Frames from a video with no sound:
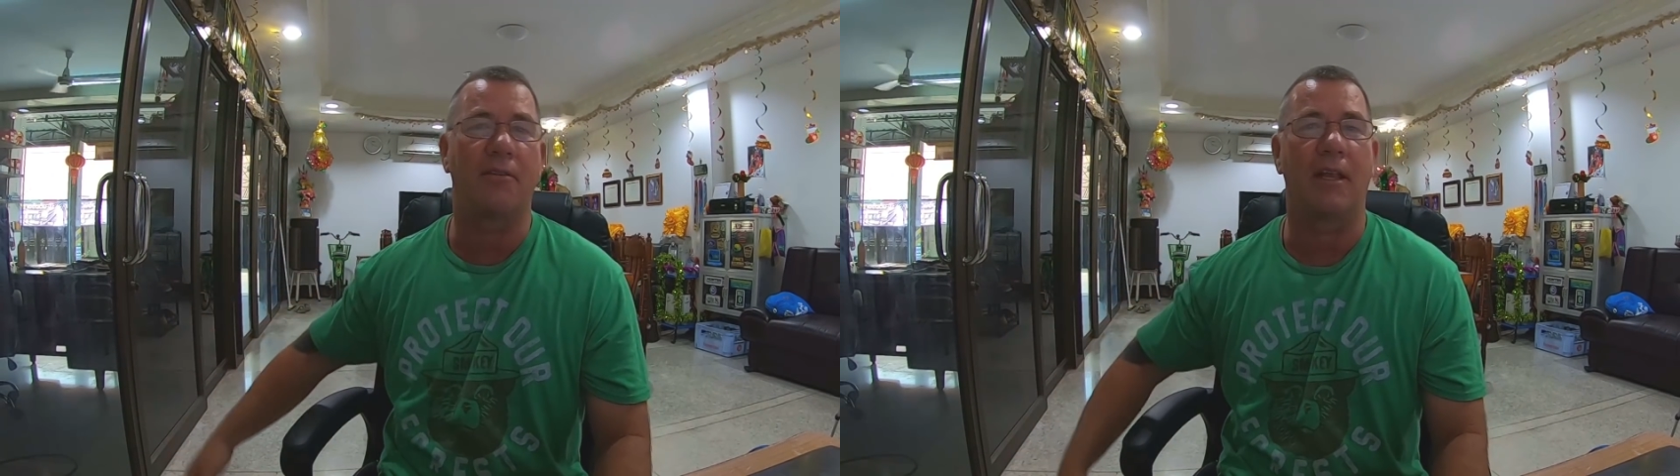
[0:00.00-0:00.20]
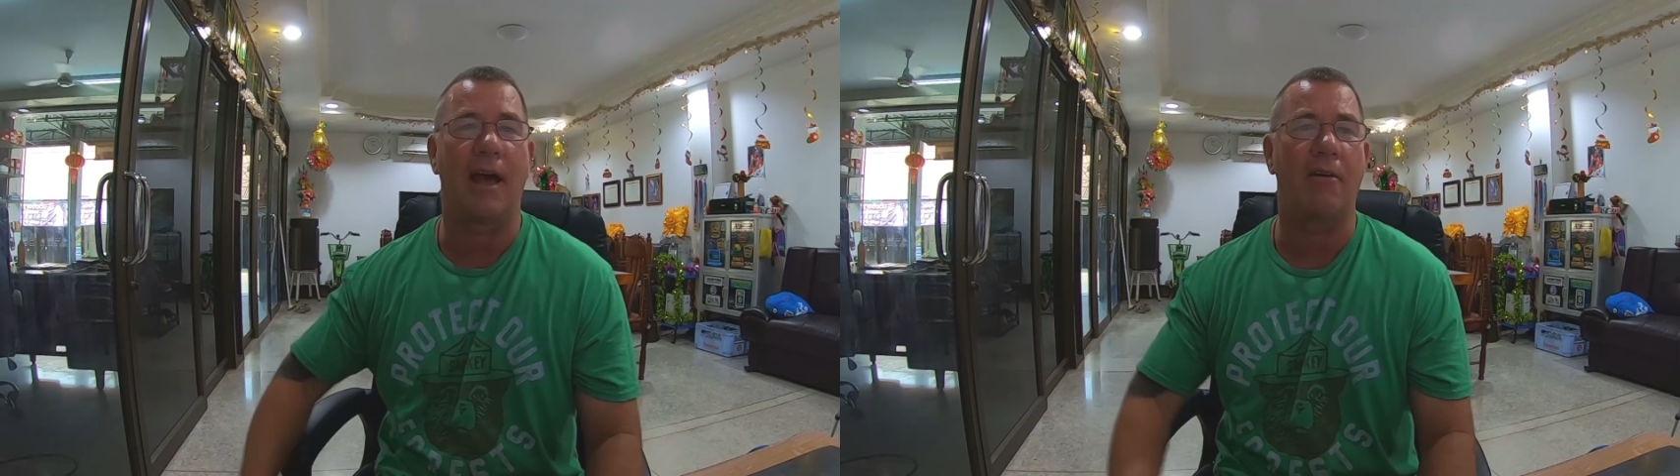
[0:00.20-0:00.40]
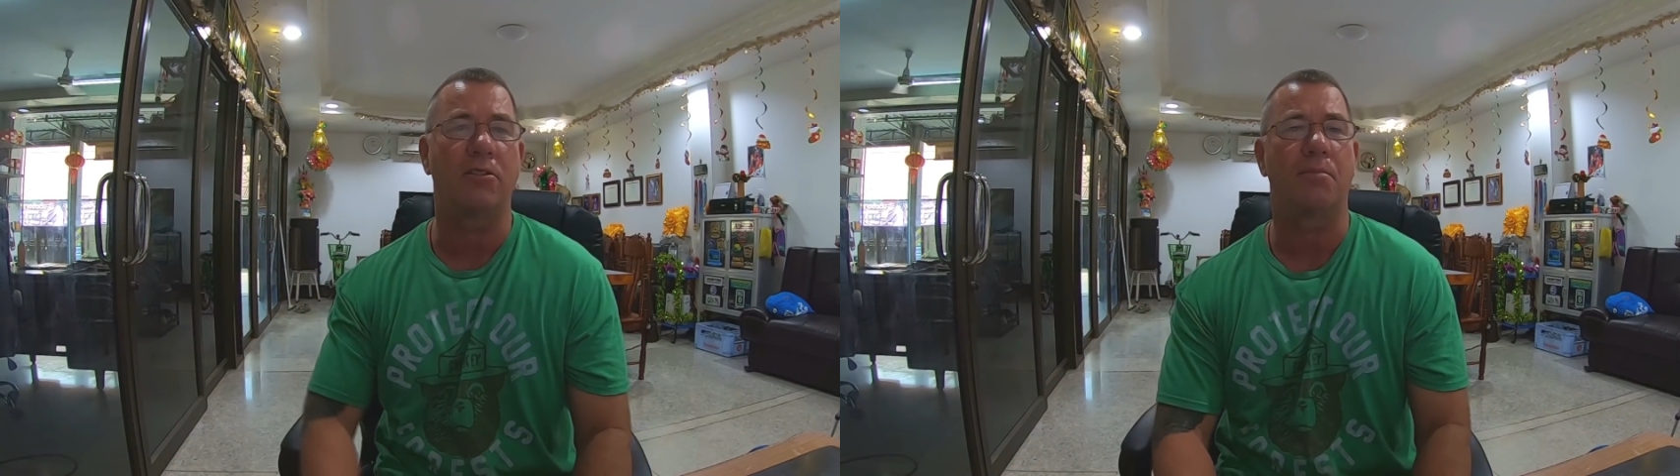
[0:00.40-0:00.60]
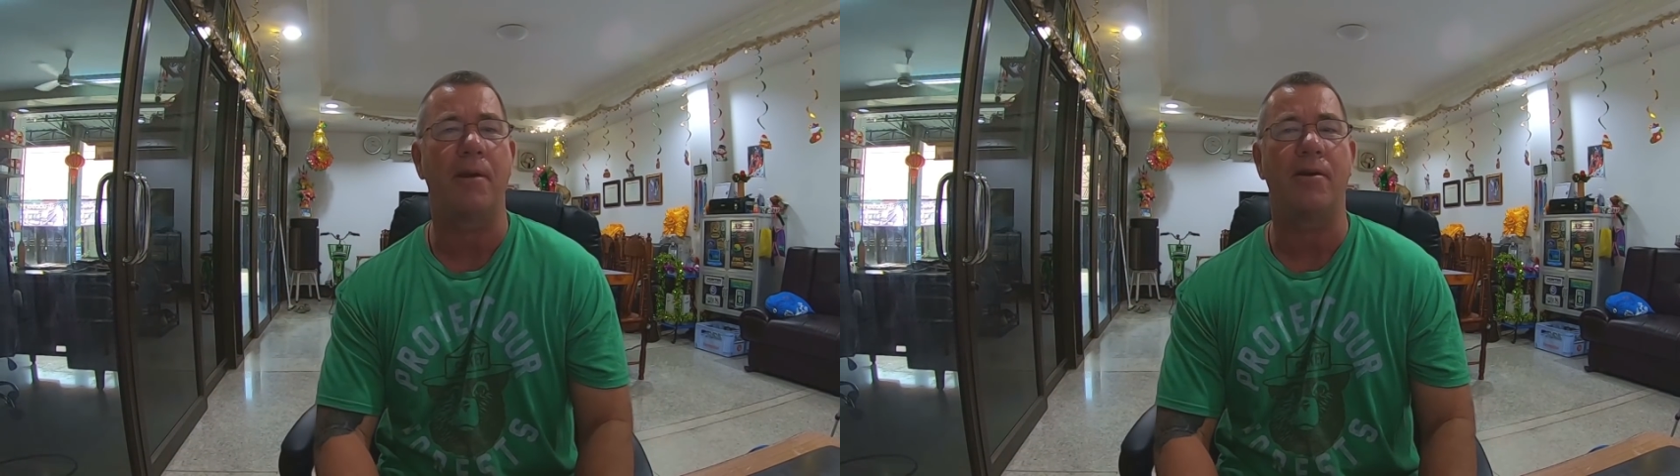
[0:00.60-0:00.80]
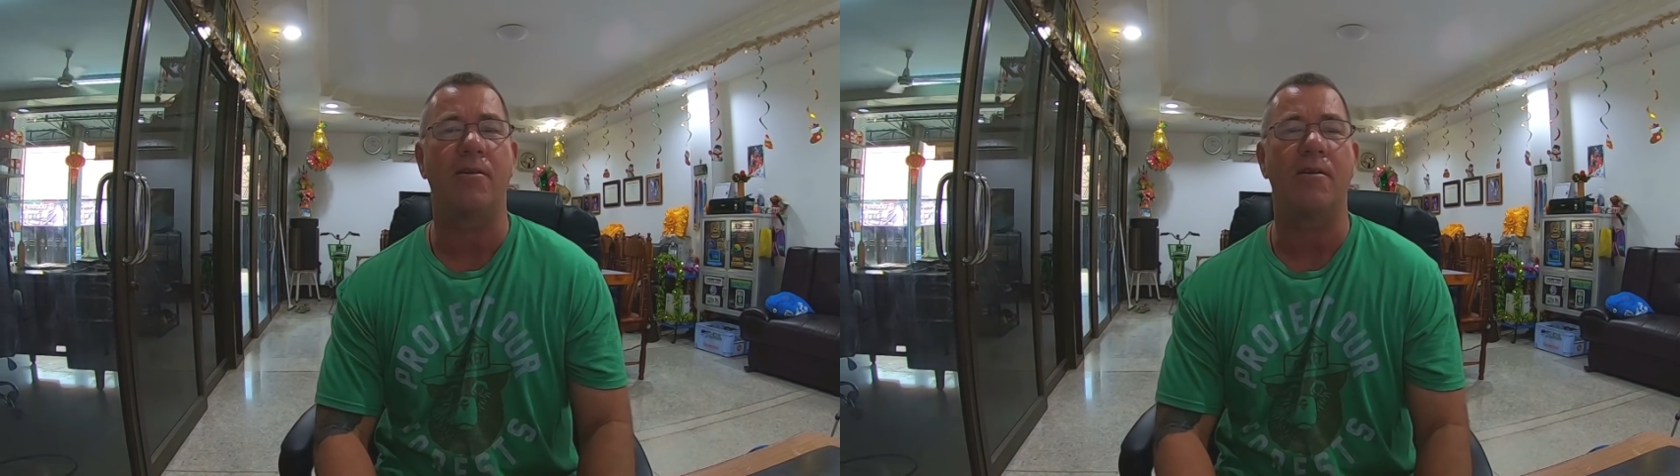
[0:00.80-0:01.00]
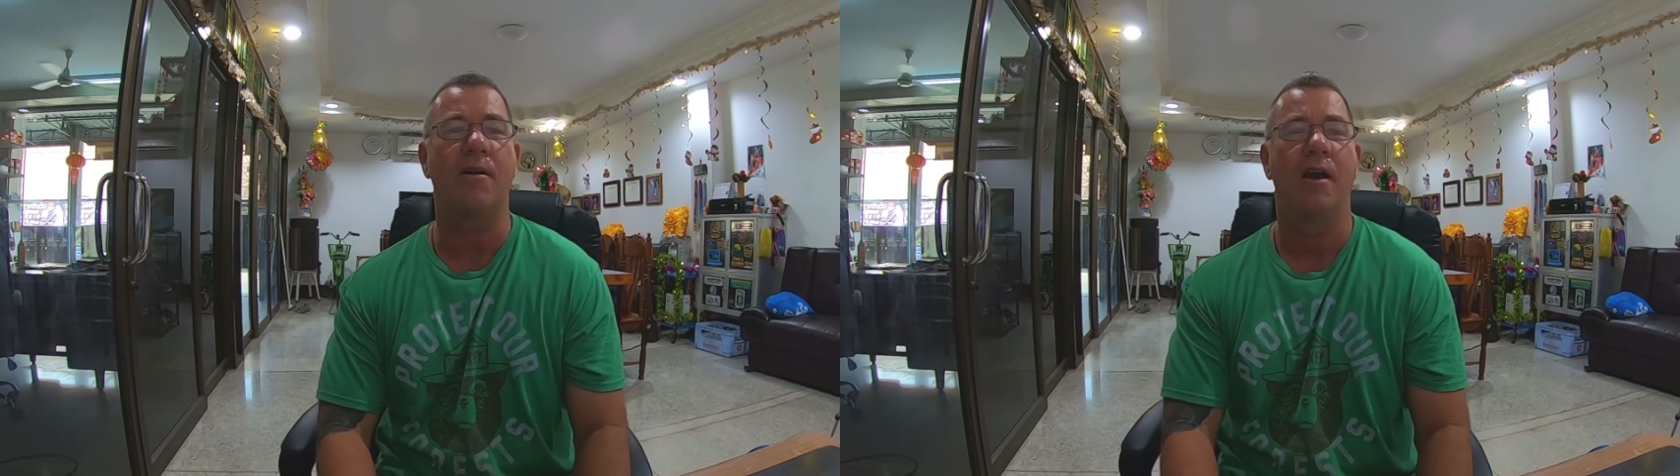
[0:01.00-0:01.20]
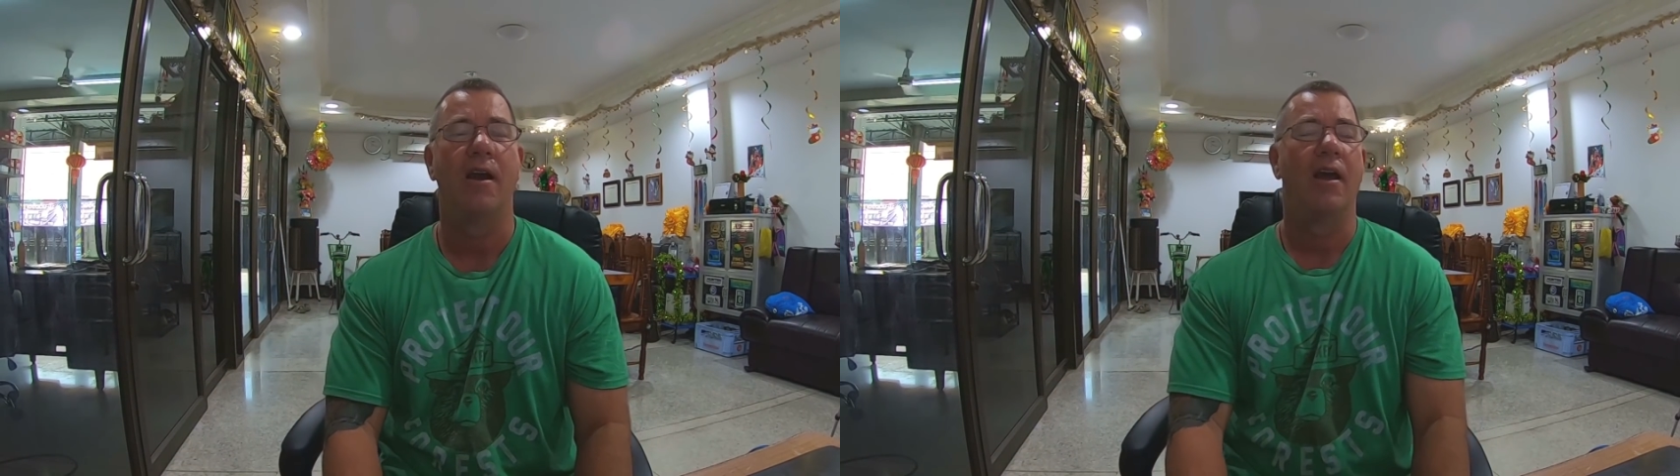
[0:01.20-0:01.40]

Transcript: on the loudspeaker